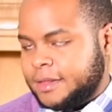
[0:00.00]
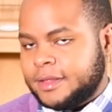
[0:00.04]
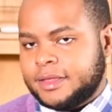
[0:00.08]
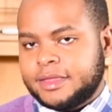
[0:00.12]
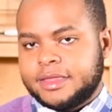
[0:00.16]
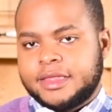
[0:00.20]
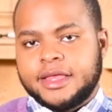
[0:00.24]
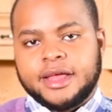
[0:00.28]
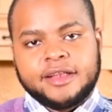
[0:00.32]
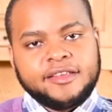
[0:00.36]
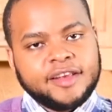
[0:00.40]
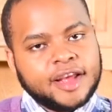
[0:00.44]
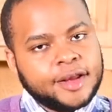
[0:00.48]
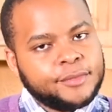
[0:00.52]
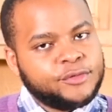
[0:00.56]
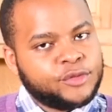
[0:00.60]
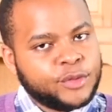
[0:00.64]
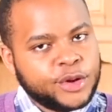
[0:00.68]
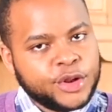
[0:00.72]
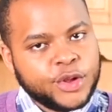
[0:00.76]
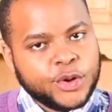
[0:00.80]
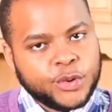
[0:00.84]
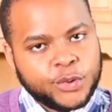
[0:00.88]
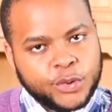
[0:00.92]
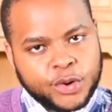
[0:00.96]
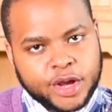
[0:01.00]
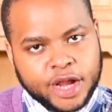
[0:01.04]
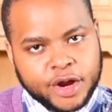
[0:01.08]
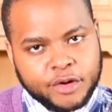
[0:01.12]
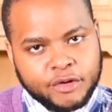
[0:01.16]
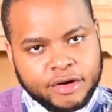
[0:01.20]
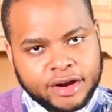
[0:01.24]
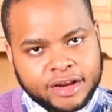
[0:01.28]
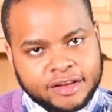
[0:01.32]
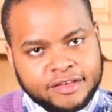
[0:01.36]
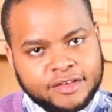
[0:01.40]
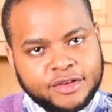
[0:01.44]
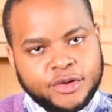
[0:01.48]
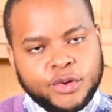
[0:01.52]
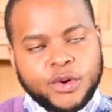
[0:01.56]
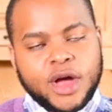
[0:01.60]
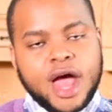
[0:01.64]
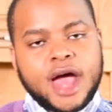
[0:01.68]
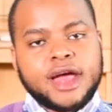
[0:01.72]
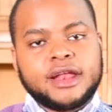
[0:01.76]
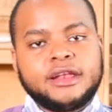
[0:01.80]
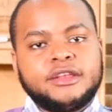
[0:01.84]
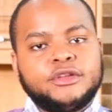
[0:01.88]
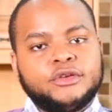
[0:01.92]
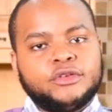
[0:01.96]
There are times when you're cooking rice, you
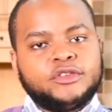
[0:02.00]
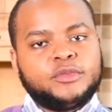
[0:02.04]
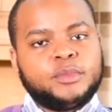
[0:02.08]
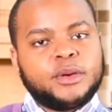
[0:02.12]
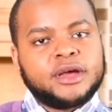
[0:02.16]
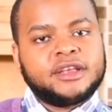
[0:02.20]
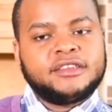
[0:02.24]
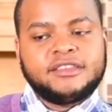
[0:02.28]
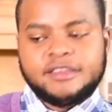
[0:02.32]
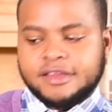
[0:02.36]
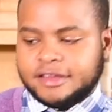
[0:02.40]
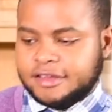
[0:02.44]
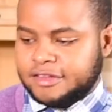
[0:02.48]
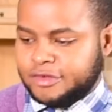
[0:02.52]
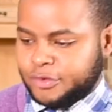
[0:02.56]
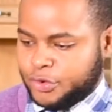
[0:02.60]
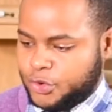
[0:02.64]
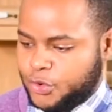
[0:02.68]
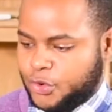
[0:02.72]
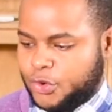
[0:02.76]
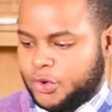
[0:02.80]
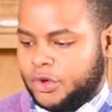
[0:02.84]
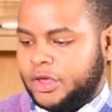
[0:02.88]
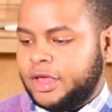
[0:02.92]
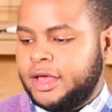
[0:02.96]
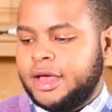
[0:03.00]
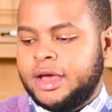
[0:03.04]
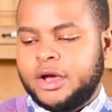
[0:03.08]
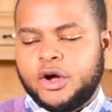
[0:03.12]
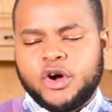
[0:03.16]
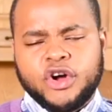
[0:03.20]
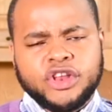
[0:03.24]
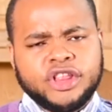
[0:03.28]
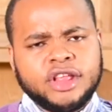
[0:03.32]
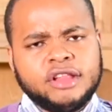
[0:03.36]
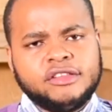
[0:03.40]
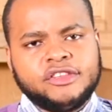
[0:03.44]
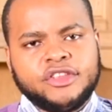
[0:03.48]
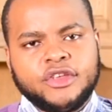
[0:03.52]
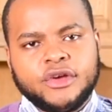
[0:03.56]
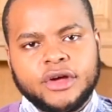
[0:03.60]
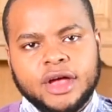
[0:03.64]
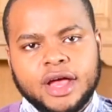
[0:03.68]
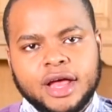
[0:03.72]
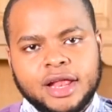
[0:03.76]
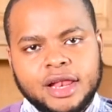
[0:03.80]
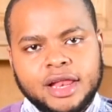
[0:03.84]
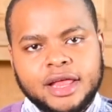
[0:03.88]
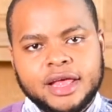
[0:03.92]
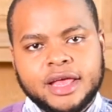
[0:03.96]
add your spices or your onions and your
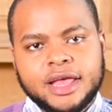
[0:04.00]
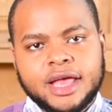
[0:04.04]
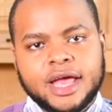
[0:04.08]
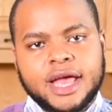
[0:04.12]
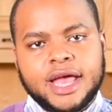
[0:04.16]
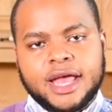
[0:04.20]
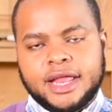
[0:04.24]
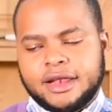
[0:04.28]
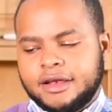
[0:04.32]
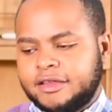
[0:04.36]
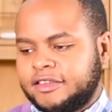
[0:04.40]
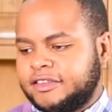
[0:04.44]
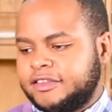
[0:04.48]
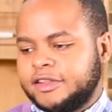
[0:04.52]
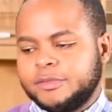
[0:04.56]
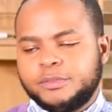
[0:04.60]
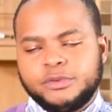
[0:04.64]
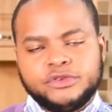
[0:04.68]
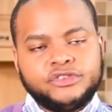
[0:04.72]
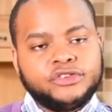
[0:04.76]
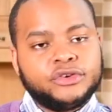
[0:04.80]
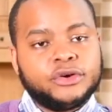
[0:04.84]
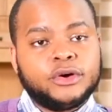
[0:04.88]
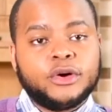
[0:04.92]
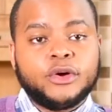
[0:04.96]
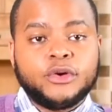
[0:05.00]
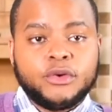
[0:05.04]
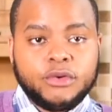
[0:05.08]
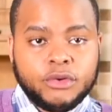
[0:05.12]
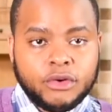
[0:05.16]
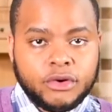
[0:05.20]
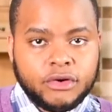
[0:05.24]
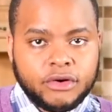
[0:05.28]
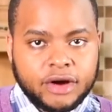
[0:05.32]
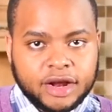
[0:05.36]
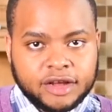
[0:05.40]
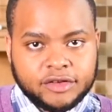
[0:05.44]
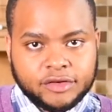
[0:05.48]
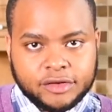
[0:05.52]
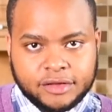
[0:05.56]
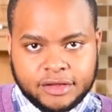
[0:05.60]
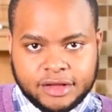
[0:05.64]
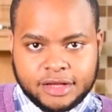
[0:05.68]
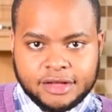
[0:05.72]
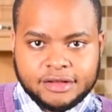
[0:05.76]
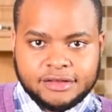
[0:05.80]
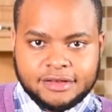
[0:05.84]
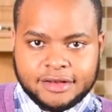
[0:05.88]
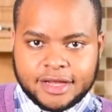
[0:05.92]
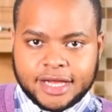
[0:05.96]
garlic and still put your raw rice on the
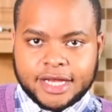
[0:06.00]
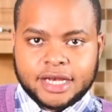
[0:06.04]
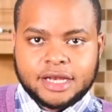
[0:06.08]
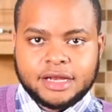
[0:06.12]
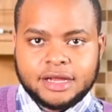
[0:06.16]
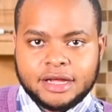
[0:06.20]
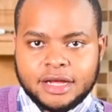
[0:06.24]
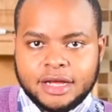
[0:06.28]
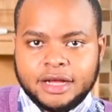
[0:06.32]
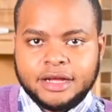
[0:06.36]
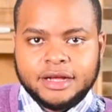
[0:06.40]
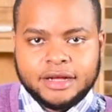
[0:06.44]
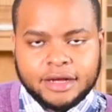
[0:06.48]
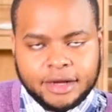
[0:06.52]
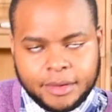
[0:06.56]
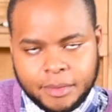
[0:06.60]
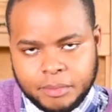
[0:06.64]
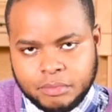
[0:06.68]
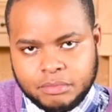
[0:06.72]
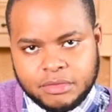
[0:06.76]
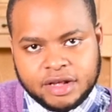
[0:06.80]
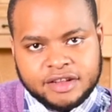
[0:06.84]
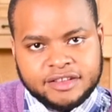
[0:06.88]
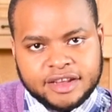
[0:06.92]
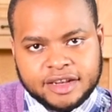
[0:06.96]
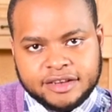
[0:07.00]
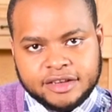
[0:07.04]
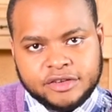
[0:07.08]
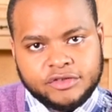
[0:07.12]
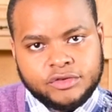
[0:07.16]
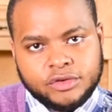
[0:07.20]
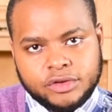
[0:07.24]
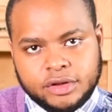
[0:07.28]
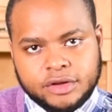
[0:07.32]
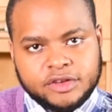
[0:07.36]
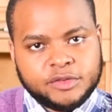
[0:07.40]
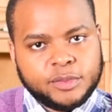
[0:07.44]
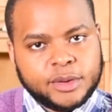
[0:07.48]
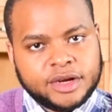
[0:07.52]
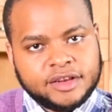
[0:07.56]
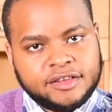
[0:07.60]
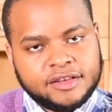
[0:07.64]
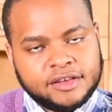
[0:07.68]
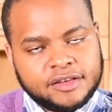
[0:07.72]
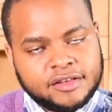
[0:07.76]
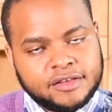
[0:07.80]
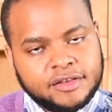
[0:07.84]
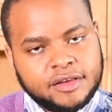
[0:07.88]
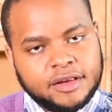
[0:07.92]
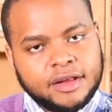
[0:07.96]
inside. Mix that into the
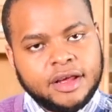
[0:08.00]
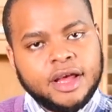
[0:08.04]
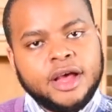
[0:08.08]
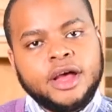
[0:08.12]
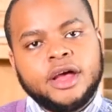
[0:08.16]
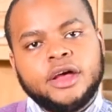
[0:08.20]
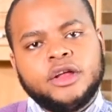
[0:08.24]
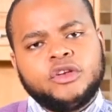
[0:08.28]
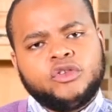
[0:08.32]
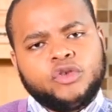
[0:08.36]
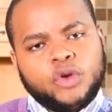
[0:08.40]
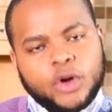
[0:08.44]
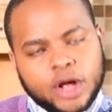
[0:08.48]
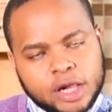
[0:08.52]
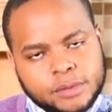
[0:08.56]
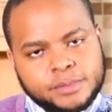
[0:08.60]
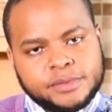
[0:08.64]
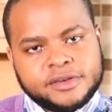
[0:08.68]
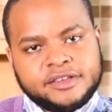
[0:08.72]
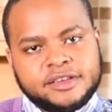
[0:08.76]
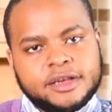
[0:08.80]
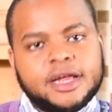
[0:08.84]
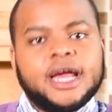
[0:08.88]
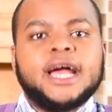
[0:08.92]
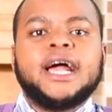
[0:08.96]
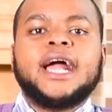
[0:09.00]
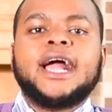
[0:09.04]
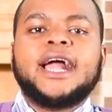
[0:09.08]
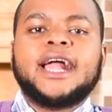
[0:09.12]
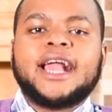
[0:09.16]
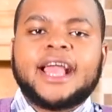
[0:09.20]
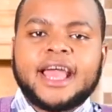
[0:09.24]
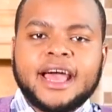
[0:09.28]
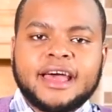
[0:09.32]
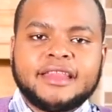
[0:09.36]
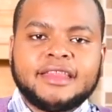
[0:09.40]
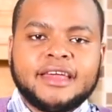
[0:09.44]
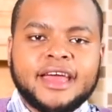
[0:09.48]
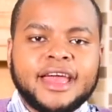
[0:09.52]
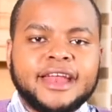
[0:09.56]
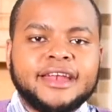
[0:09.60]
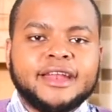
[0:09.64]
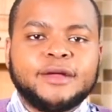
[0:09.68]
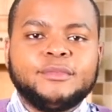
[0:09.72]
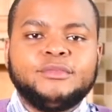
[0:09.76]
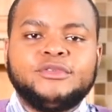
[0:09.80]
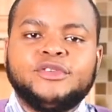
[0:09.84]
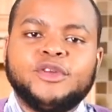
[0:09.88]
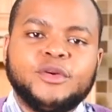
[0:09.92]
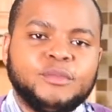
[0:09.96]
spices to help it gather and
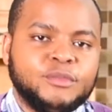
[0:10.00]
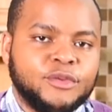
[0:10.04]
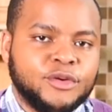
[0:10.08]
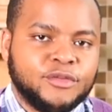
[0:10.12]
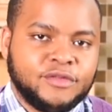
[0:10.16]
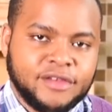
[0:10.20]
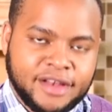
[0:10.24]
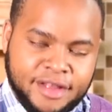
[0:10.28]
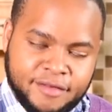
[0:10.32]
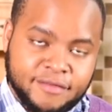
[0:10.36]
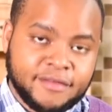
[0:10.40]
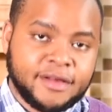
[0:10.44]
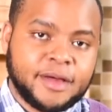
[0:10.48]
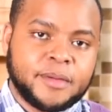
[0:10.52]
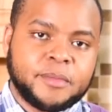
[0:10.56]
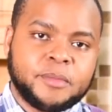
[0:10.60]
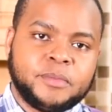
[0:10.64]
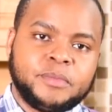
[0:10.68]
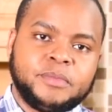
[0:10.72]
absorb more flavor.